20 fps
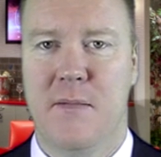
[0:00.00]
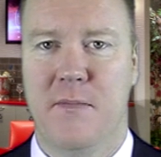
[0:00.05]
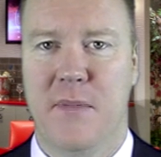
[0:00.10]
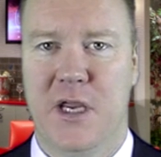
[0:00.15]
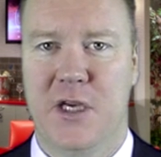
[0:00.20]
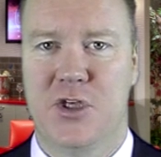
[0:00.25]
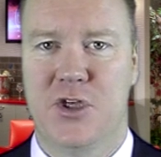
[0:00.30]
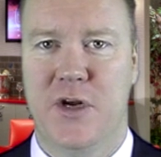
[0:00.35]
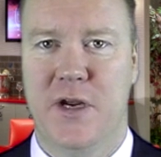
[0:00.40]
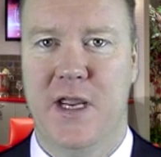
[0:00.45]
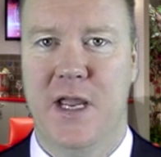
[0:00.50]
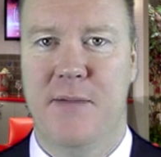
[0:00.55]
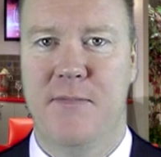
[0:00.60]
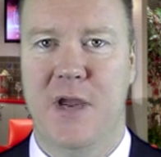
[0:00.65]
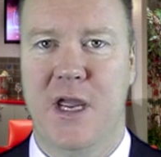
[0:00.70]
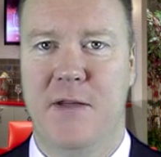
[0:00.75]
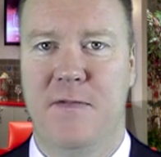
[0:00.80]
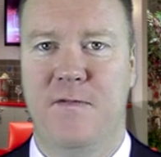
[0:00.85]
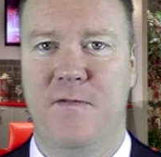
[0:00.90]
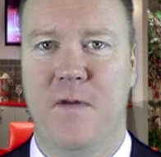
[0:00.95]
Make sure you get
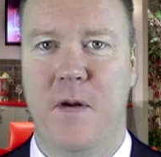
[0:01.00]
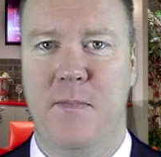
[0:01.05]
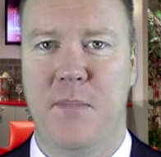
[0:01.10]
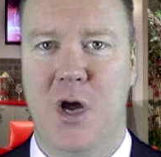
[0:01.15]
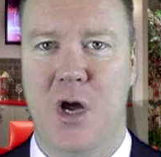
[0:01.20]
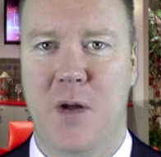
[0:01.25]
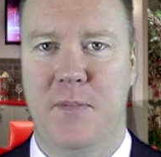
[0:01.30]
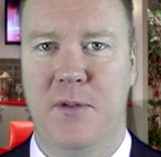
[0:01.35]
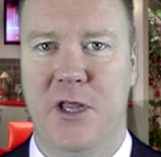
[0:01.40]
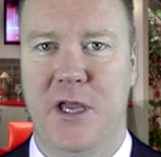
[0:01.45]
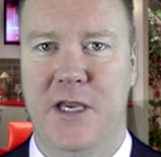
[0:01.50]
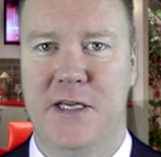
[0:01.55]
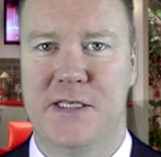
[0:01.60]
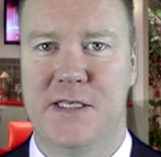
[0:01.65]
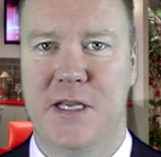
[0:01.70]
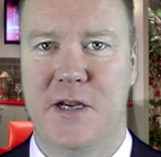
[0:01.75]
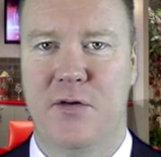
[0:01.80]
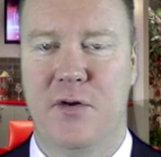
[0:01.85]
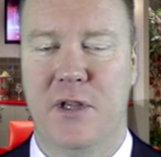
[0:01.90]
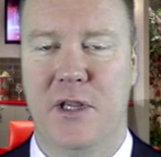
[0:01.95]
my football plays
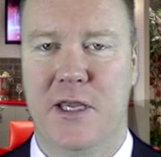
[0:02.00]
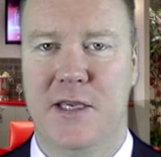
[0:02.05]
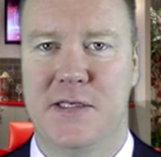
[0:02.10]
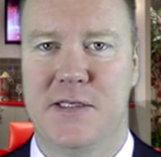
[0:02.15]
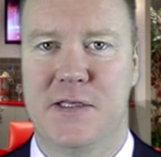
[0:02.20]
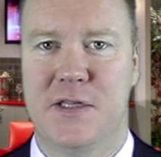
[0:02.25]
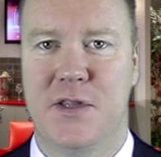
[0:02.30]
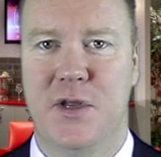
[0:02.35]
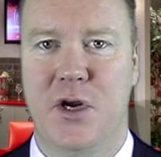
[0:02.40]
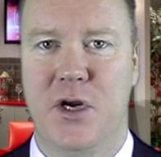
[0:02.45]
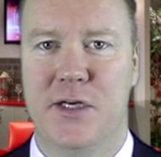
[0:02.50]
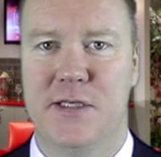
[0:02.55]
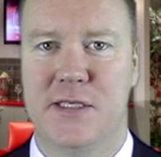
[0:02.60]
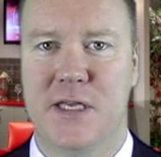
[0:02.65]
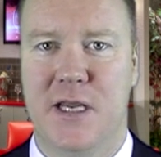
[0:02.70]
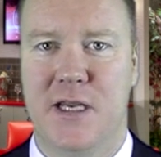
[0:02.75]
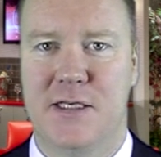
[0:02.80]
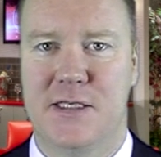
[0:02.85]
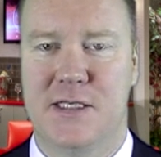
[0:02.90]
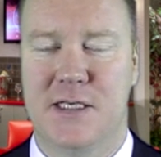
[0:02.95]
that are released
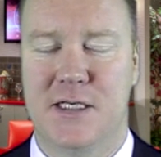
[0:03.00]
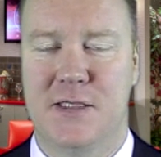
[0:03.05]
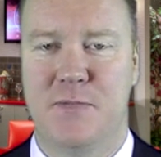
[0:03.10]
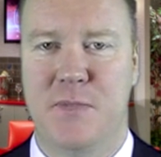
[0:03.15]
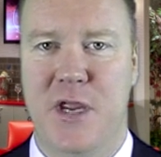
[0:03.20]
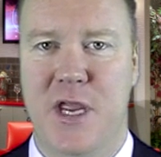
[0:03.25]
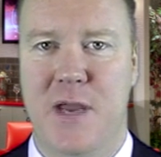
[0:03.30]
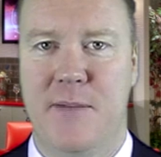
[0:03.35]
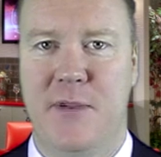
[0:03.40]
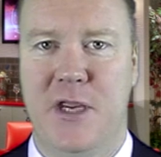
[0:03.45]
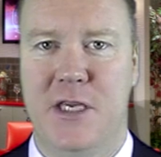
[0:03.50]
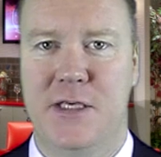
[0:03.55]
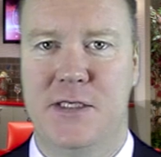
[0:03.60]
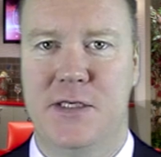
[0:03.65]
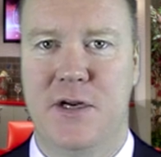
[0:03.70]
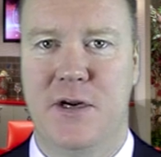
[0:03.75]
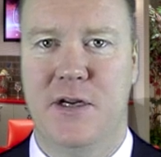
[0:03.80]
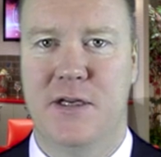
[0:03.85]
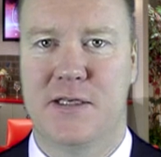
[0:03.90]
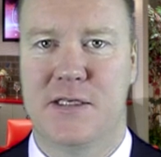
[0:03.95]
Thursday at 6 p.m.
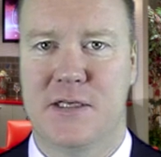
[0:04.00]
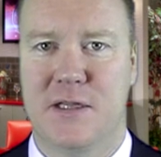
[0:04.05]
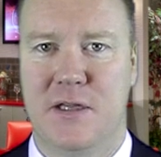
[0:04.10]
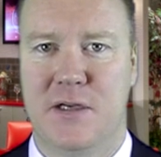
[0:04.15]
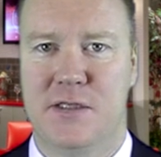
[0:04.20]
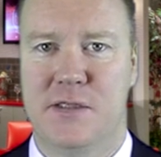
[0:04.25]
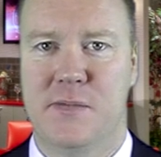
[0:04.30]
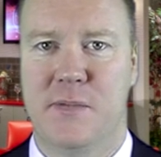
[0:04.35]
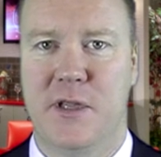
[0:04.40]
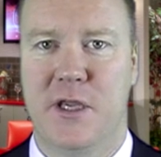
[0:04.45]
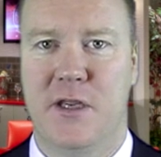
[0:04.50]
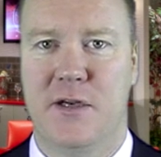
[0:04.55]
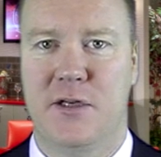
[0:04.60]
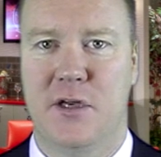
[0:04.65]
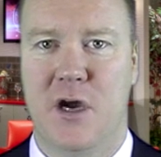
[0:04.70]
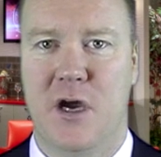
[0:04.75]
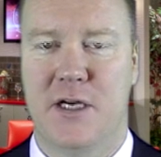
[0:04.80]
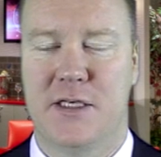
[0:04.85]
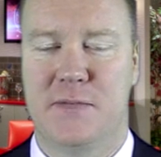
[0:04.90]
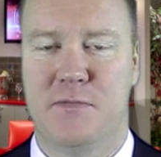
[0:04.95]
Eastern, exclusively at
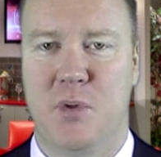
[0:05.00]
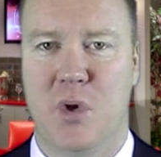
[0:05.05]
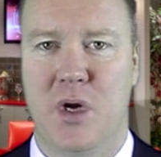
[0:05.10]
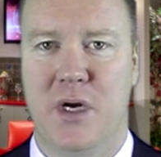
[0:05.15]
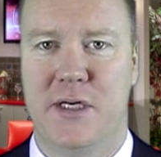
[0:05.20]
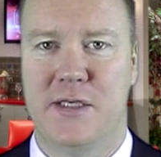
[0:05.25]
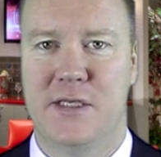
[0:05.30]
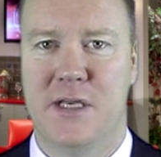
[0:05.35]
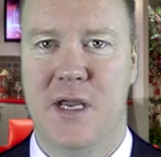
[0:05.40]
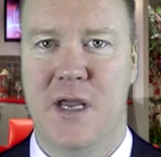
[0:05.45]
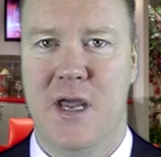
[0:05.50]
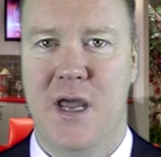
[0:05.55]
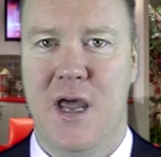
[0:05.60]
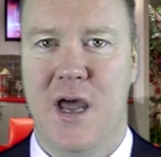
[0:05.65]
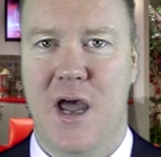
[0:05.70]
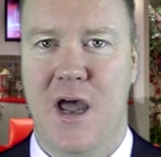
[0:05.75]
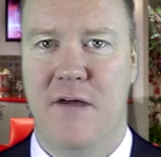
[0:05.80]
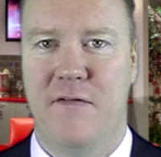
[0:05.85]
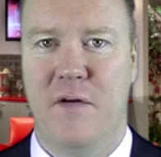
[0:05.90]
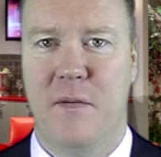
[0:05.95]
Doc Sports.
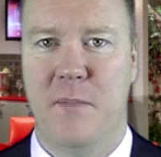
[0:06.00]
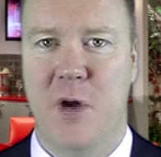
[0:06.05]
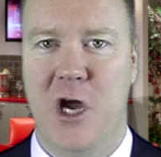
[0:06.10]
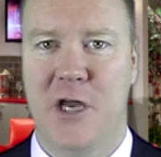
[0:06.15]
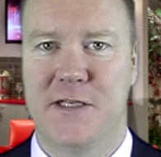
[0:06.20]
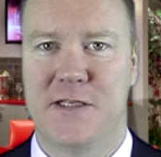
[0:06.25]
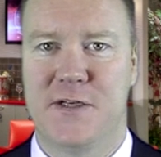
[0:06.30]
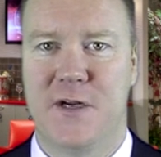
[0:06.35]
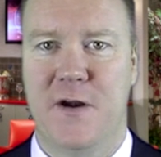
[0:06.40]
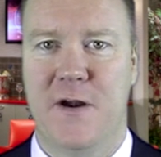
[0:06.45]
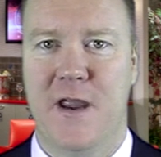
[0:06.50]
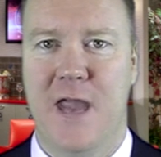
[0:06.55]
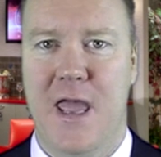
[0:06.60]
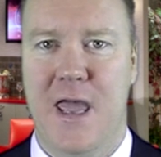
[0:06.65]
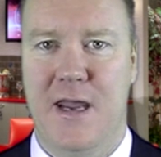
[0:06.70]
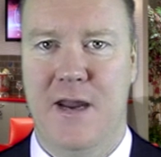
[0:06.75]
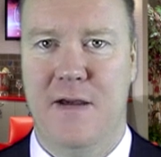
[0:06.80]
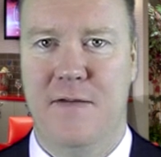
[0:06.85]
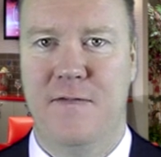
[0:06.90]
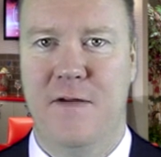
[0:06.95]
I have a monster
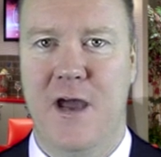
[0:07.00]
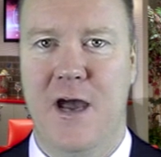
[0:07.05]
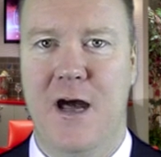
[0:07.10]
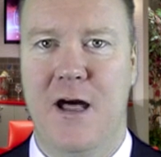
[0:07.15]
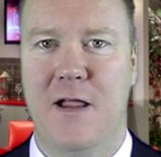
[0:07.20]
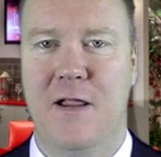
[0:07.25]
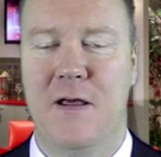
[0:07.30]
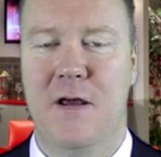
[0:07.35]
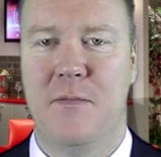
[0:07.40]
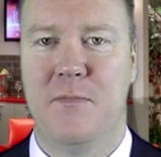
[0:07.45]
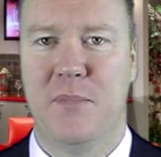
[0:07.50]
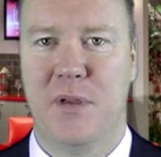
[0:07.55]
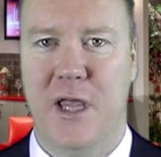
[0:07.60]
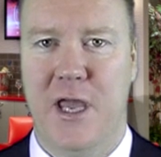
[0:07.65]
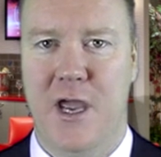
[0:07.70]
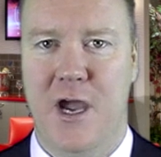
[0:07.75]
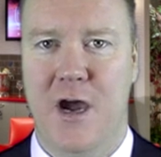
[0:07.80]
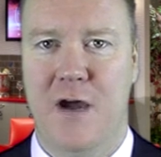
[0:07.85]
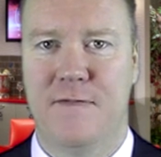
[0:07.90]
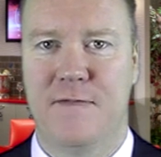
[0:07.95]
NFL
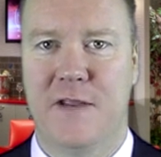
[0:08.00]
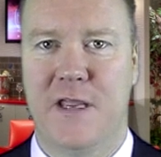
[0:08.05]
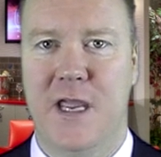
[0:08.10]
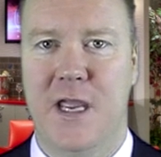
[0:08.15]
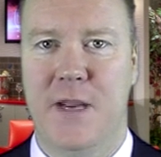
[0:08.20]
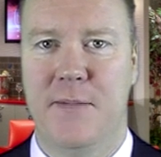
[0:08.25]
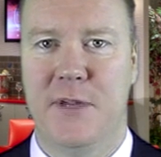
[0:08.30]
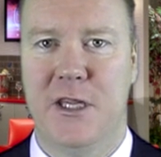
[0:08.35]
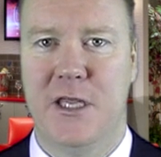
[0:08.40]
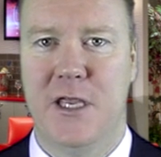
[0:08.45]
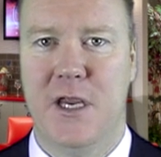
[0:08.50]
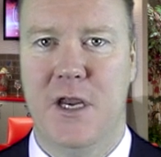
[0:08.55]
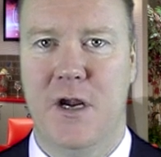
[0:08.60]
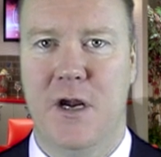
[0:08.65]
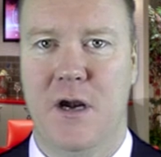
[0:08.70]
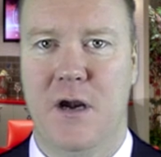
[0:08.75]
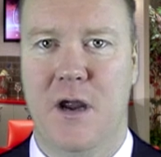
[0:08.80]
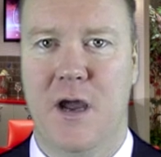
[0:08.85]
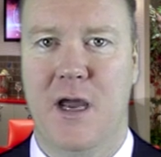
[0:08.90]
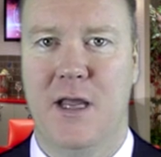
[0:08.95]
playoff game of the
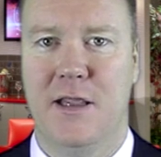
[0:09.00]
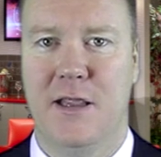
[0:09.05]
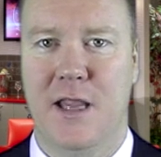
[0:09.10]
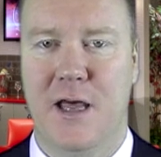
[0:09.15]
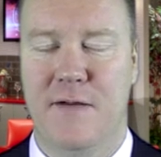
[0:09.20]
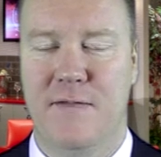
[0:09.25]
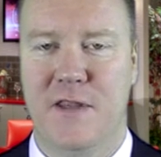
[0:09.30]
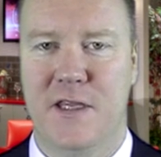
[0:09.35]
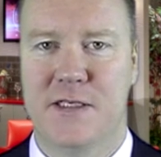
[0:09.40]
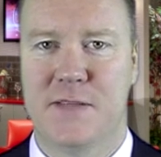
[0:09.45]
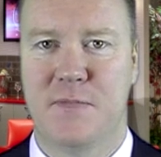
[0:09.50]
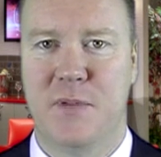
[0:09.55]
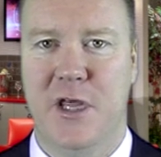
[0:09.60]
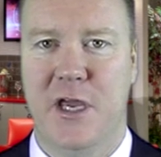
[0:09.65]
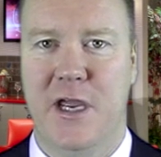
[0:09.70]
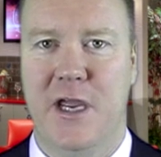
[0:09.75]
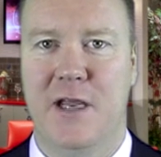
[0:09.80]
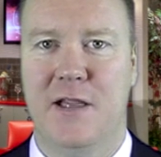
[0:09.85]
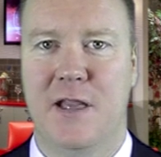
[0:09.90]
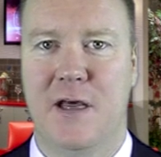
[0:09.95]
year. I love this
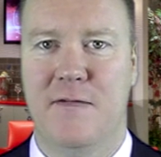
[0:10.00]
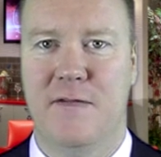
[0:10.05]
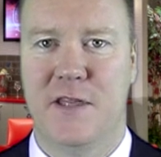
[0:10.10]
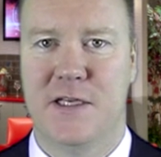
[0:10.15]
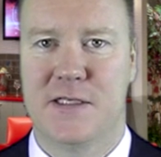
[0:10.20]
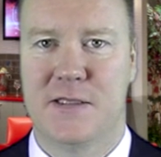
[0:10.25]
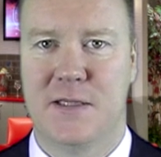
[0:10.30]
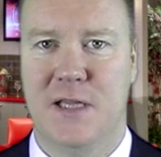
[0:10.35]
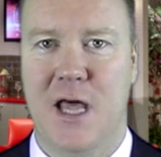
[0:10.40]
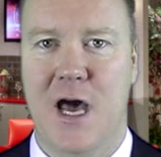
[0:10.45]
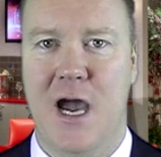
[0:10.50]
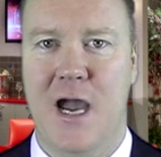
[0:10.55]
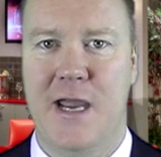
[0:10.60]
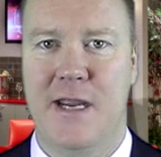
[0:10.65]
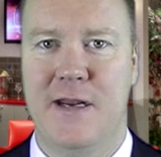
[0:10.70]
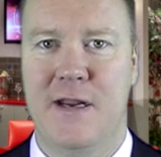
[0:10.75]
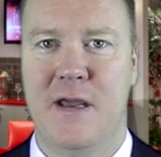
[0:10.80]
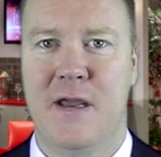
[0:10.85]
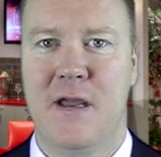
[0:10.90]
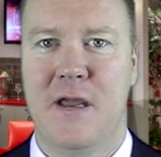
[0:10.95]
play. I love this
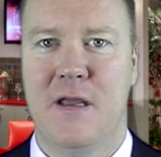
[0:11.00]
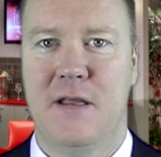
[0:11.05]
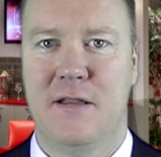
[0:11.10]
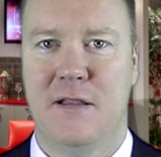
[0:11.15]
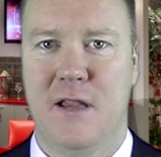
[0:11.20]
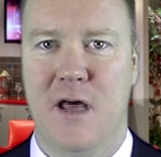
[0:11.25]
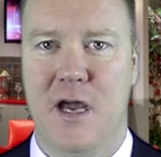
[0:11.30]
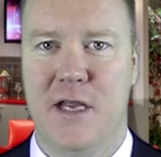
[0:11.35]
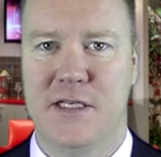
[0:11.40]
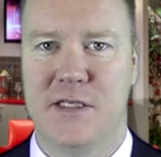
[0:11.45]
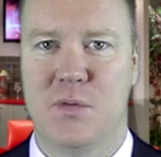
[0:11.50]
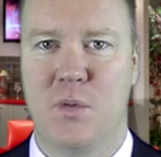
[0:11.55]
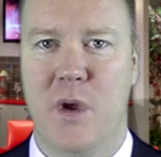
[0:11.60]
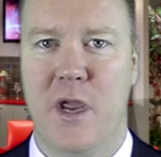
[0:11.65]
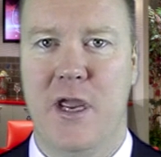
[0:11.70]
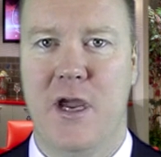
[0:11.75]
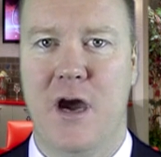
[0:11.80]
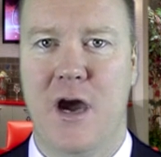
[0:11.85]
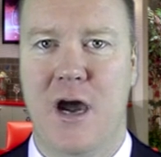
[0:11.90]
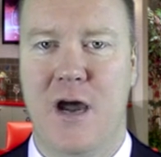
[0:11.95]
line. Line's
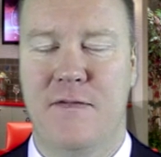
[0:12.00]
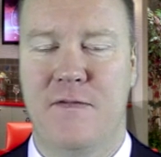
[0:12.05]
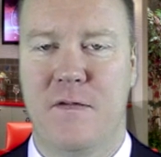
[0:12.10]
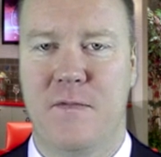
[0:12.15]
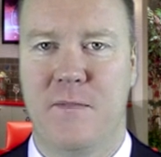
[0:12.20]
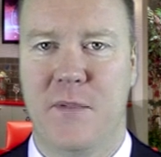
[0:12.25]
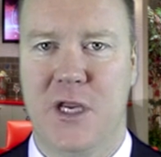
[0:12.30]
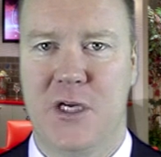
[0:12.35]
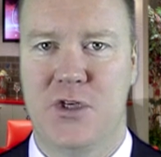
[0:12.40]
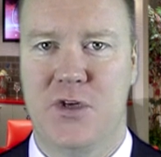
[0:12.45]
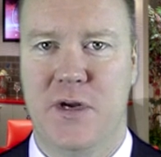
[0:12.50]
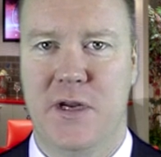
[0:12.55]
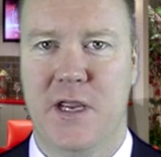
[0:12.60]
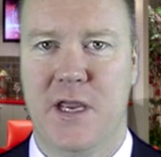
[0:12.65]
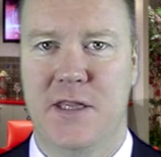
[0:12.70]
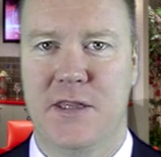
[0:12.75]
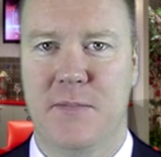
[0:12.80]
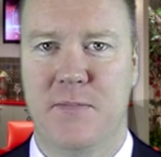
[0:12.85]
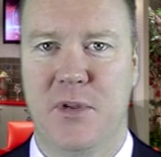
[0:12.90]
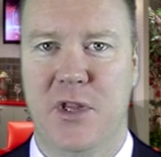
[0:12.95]
way off. Make sure you
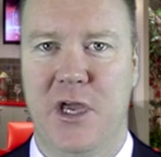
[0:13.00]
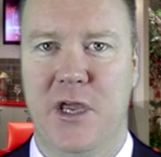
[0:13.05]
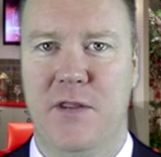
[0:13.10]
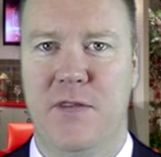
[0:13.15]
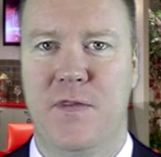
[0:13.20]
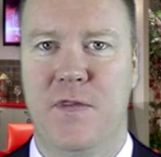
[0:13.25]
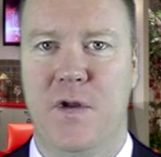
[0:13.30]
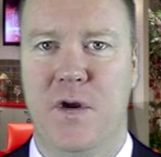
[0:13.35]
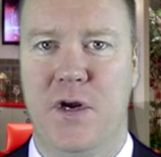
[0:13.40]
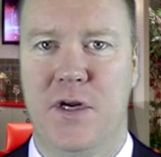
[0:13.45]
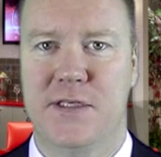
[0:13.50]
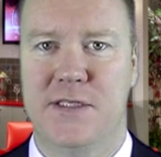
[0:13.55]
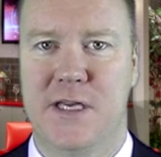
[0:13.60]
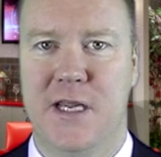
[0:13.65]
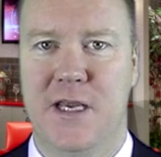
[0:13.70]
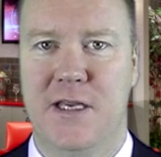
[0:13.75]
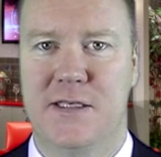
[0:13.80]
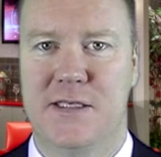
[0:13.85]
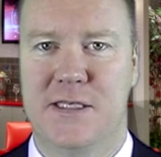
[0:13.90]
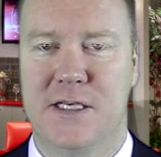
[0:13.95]
get the play
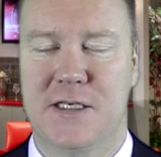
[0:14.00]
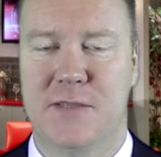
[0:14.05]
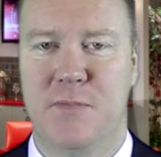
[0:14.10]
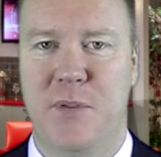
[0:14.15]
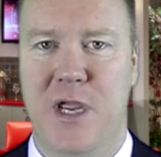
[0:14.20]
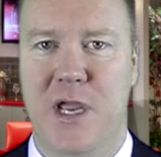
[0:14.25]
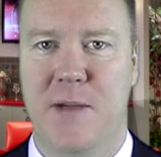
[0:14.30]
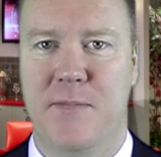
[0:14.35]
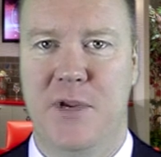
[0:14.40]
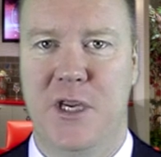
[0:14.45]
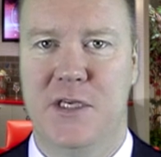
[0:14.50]
Thursday at 6 p.m.